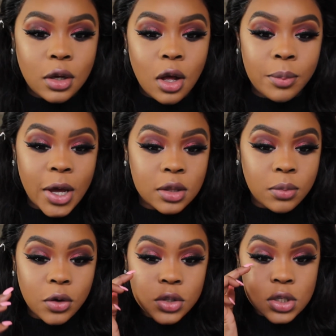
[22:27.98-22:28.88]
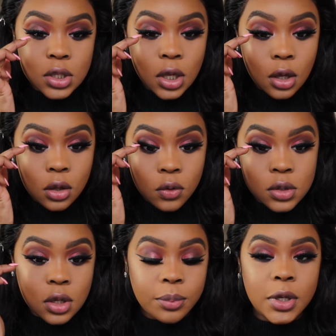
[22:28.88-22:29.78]
compact mirror just to get
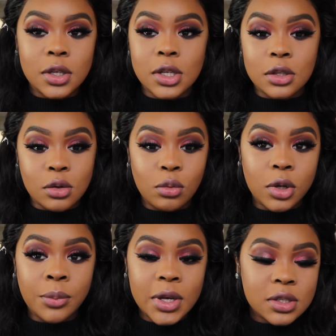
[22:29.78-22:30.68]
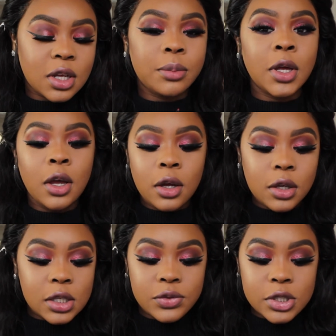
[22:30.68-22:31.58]
close up because I don't want to mess up,
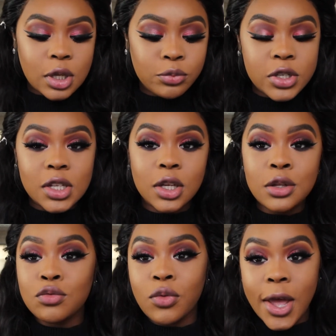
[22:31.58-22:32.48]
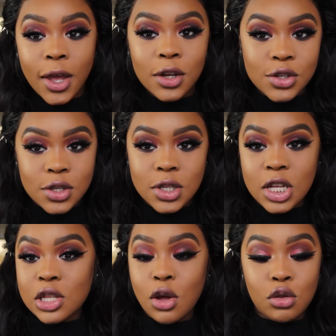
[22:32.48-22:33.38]
because for some reason red just
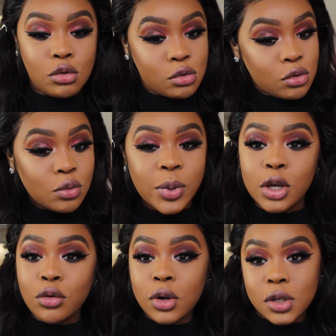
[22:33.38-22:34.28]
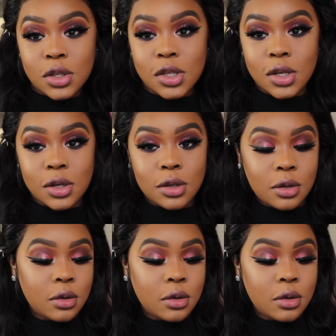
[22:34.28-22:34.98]
gets a little bit crazy.